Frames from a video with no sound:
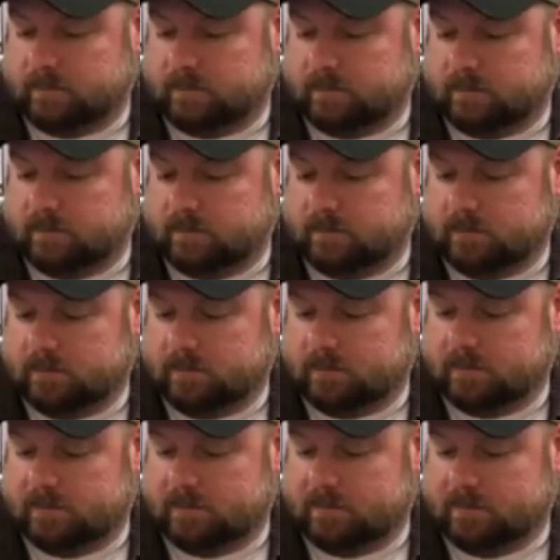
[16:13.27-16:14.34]

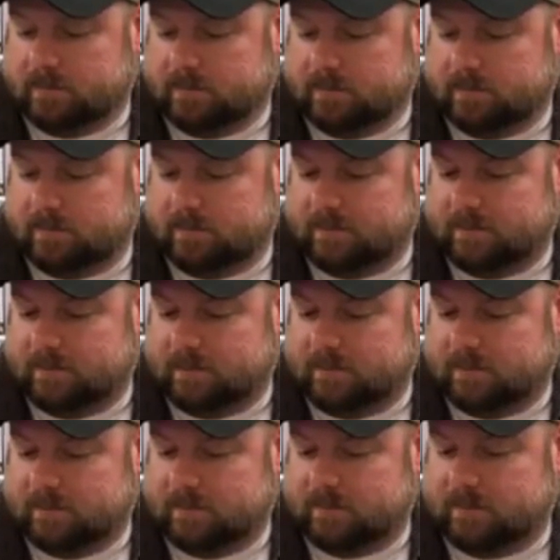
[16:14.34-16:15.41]

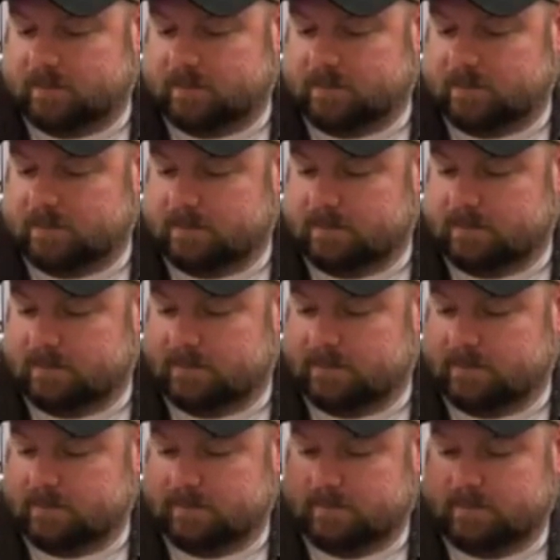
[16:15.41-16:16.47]

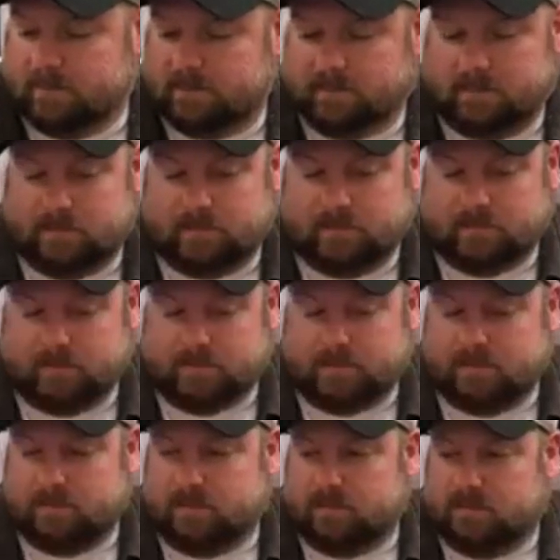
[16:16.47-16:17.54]

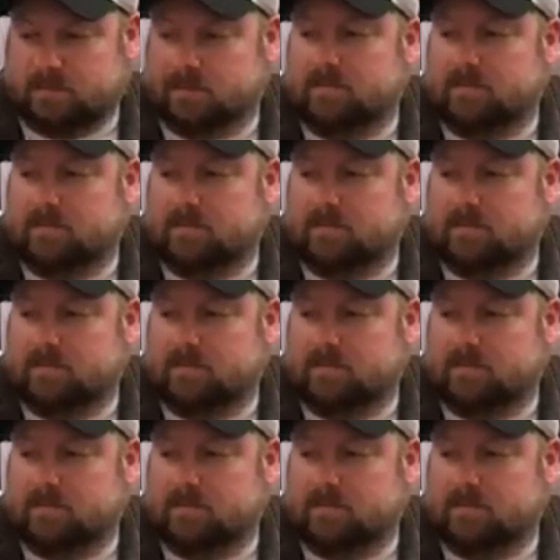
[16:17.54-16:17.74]
(not speaking)